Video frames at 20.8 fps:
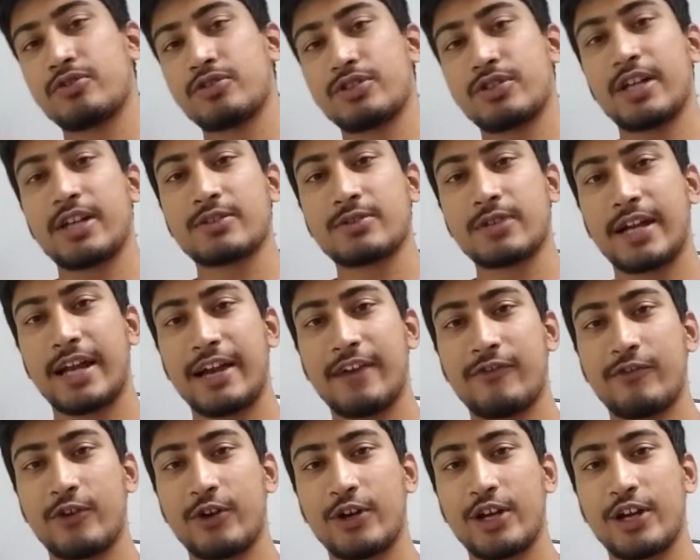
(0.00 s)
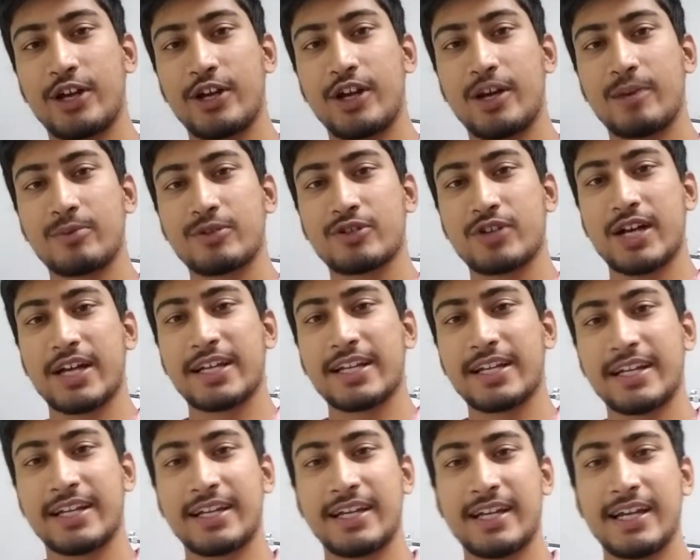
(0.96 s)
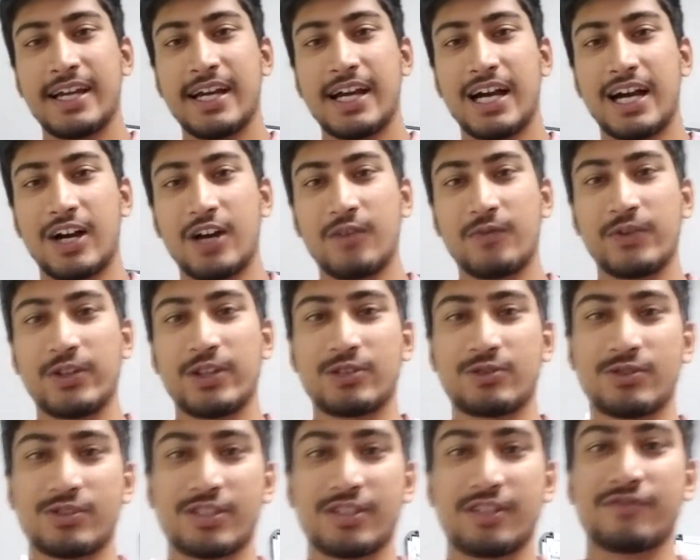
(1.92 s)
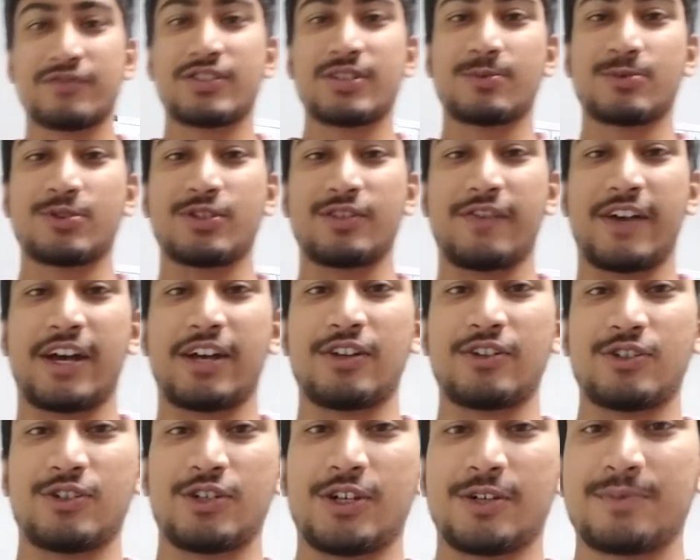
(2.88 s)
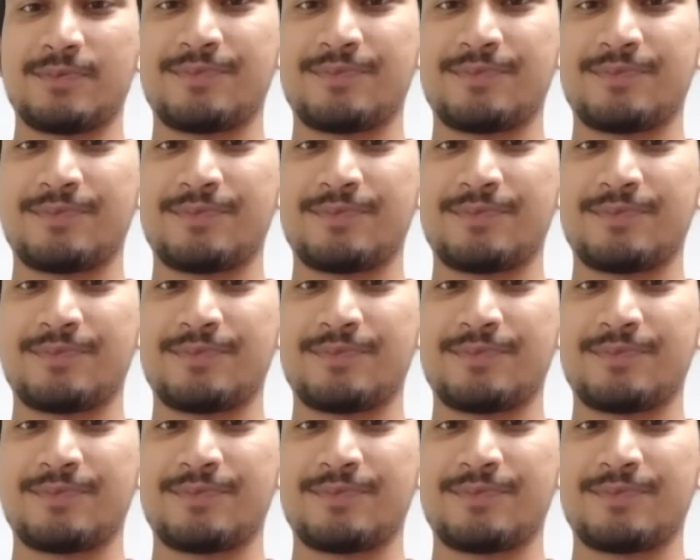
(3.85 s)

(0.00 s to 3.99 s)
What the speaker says: So that's what I have for you on number tracking. Hopefully this was of some sort of value to you.